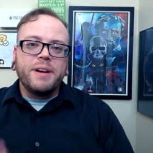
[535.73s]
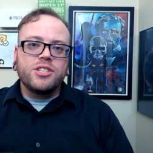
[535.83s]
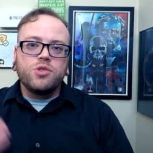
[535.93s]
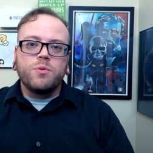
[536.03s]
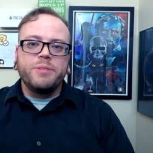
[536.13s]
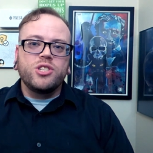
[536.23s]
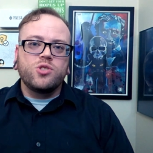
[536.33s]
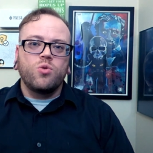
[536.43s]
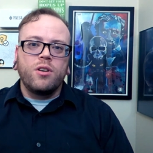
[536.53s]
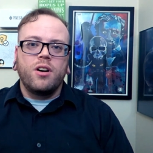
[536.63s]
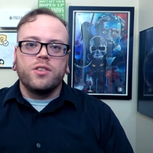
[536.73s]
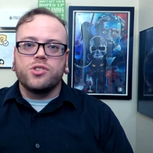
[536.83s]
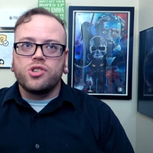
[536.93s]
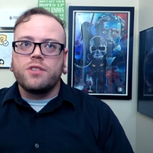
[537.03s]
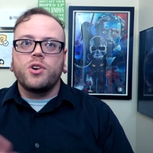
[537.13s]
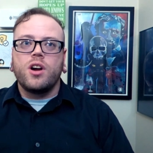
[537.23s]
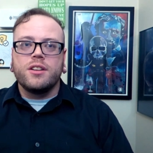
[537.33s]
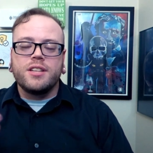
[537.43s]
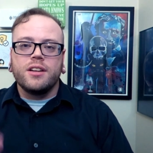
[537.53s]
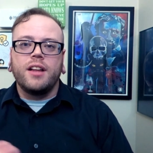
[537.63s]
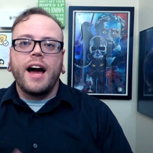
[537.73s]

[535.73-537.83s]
message will be stored on the server until